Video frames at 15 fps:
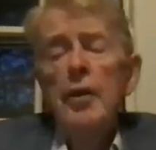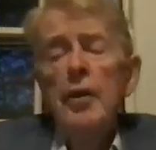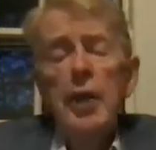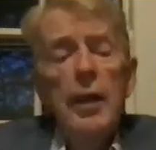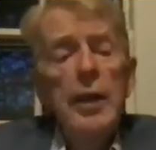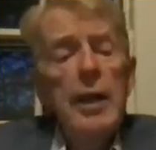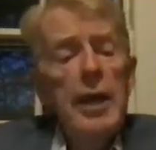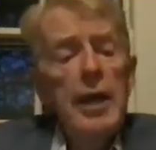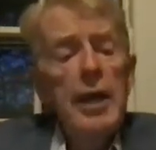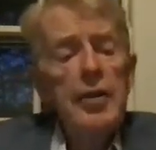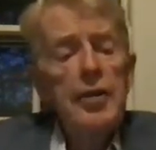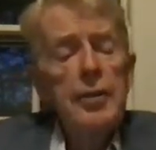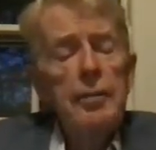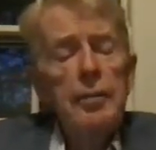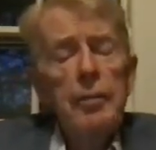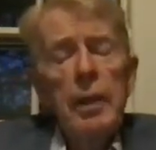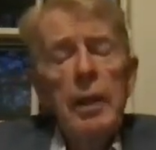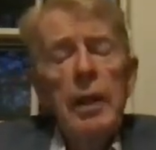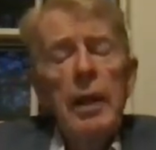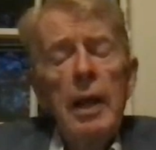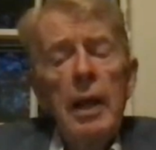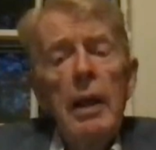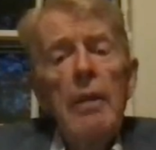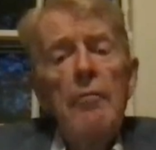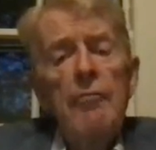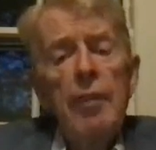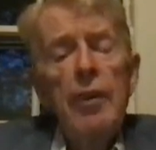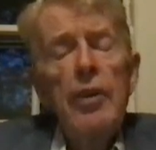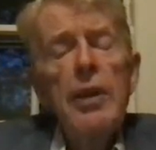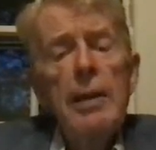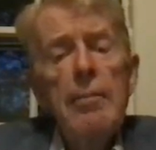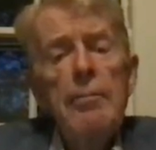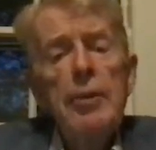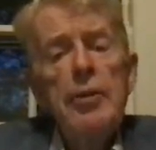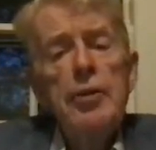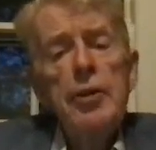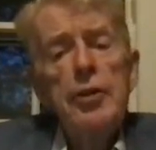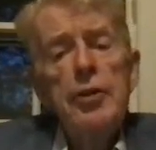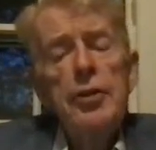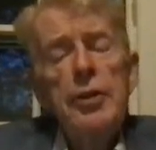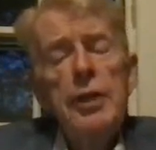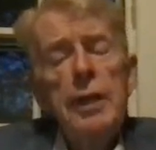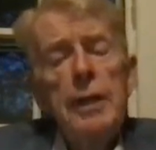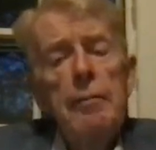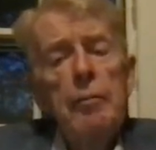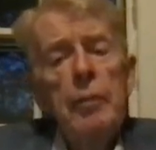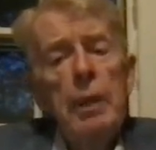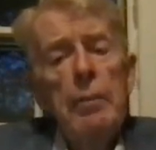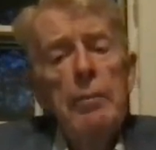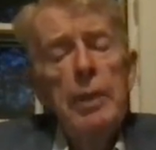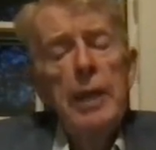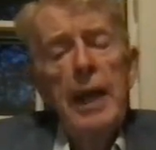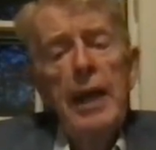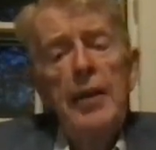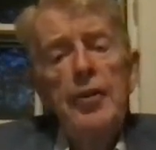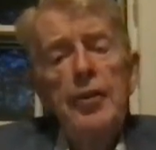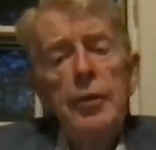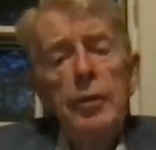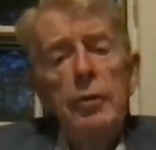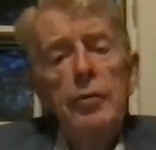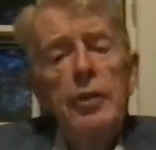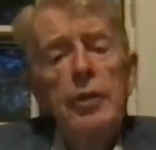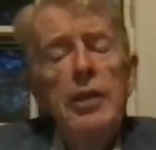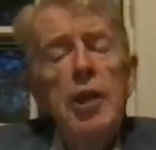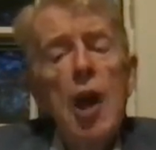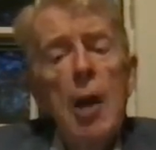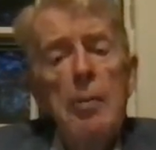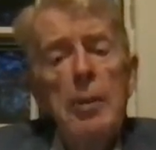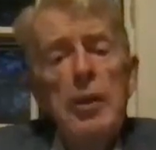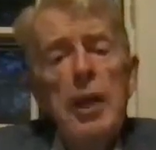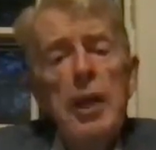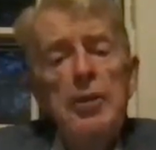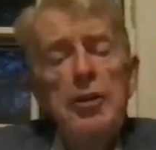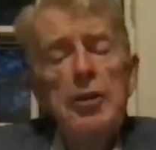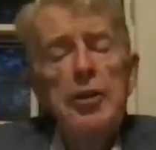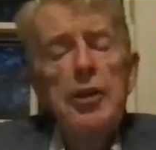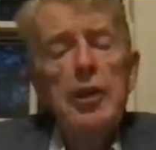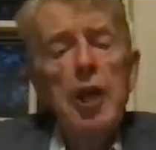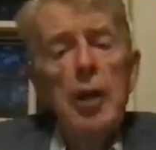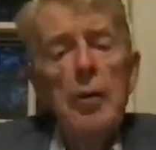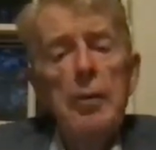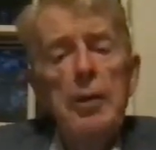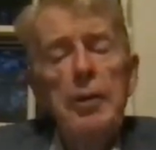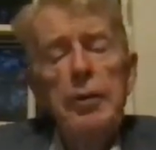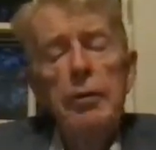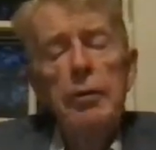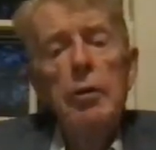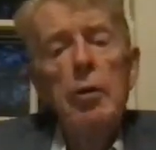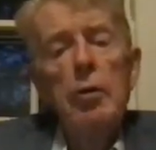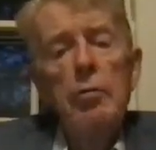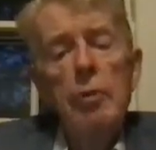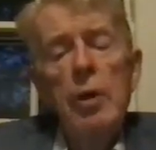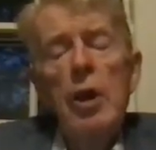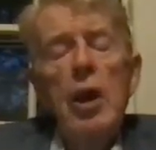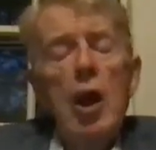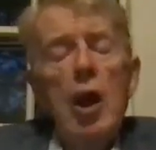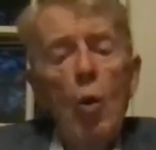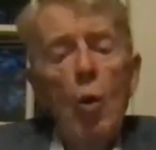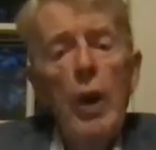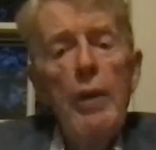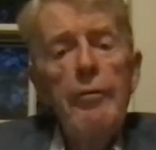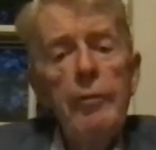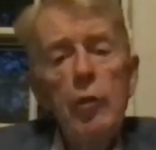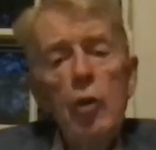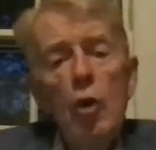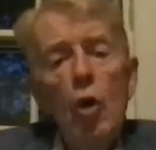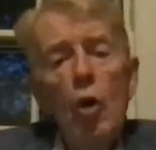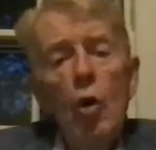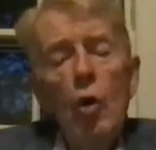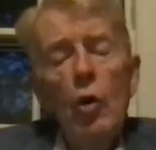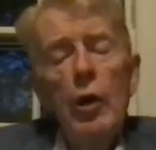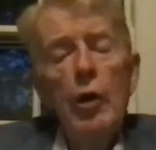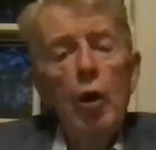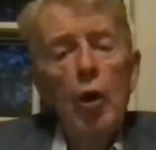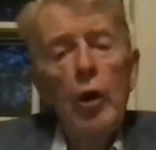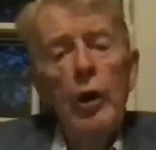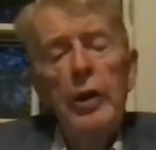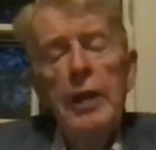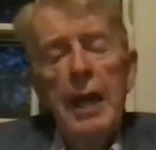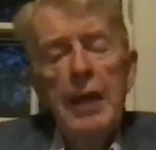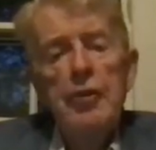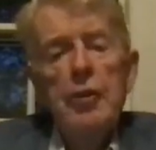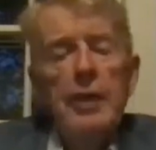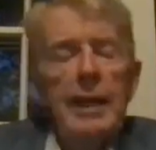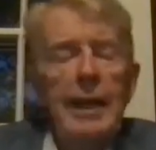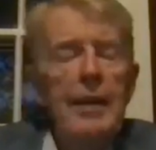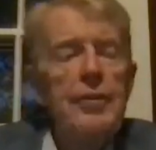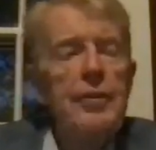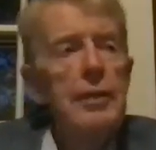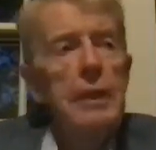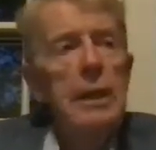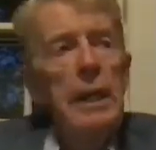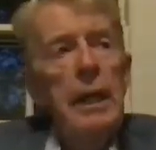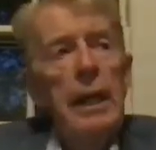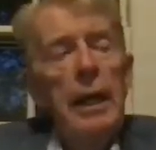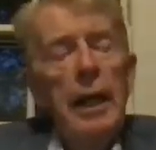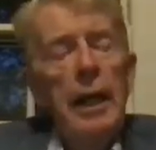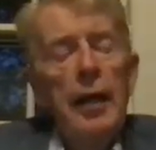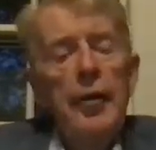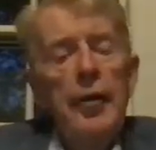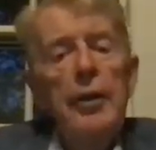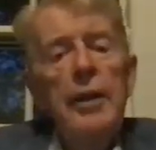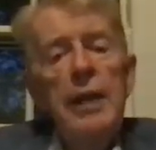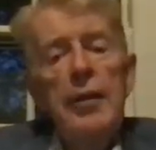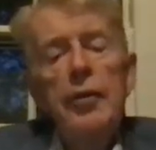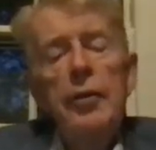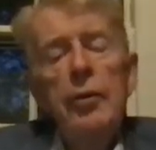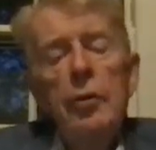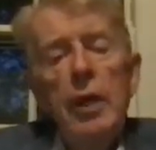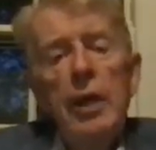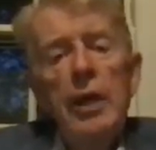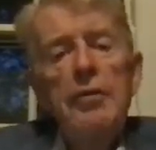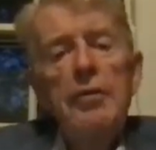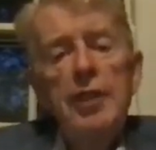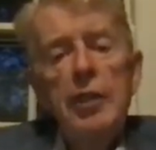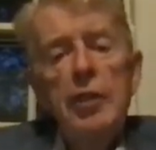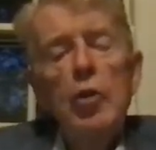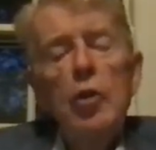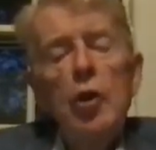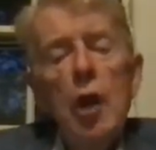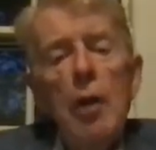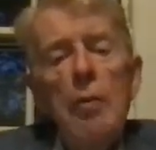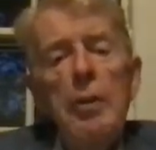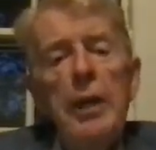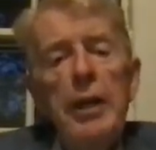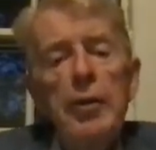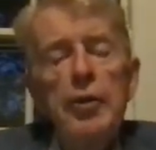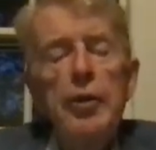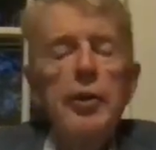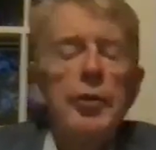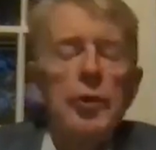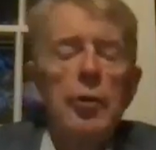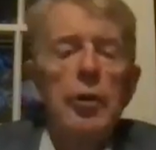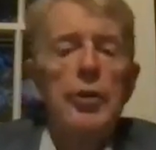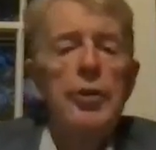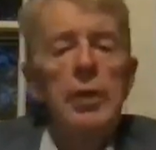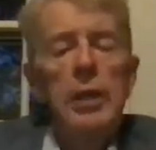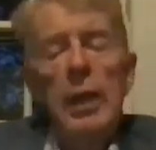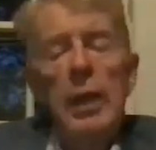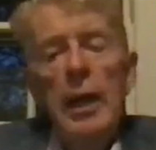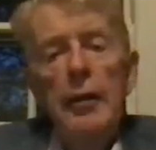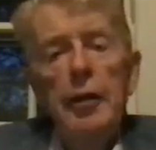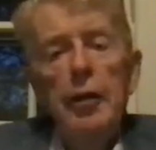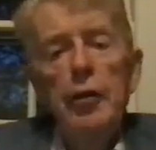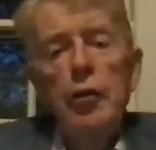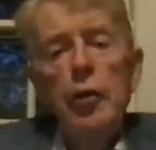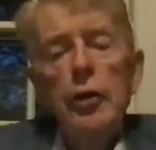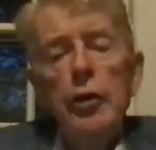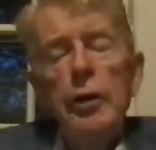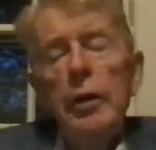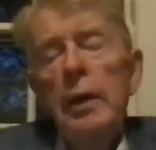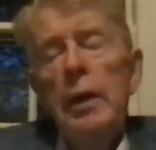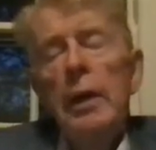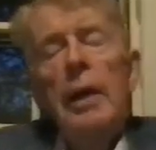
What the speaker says: China has very ambitious plans to decarbonize its economy, to go away from coal, oil, and natural gas, and to get to a zero carbon energy source, and to do it